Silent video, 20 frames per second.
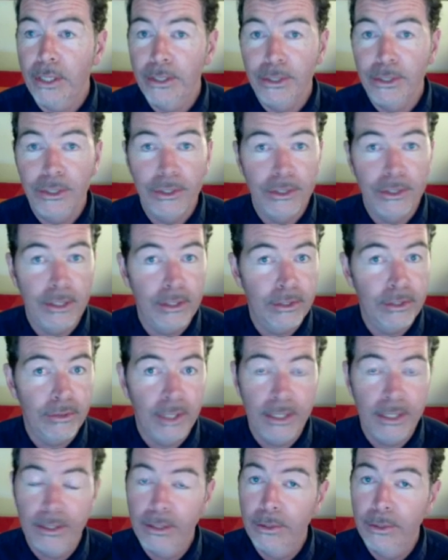just go
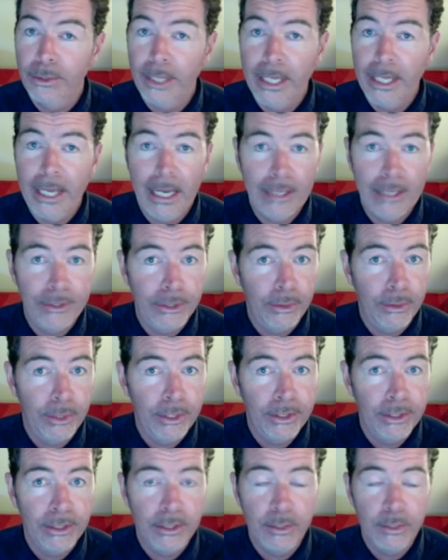straight to the Q&A, ask your
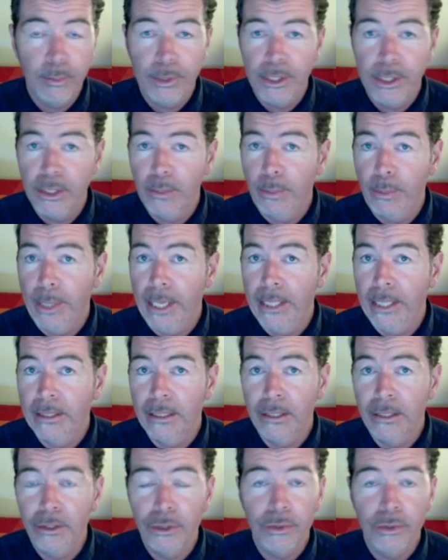questions, participate,
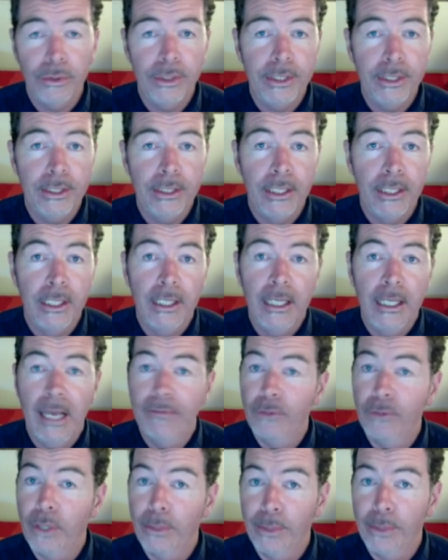enjoy,
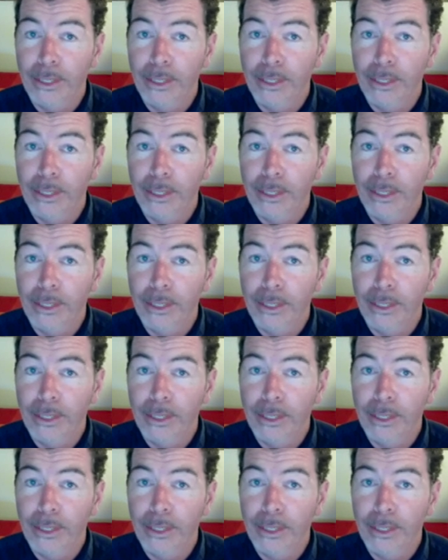have a great week.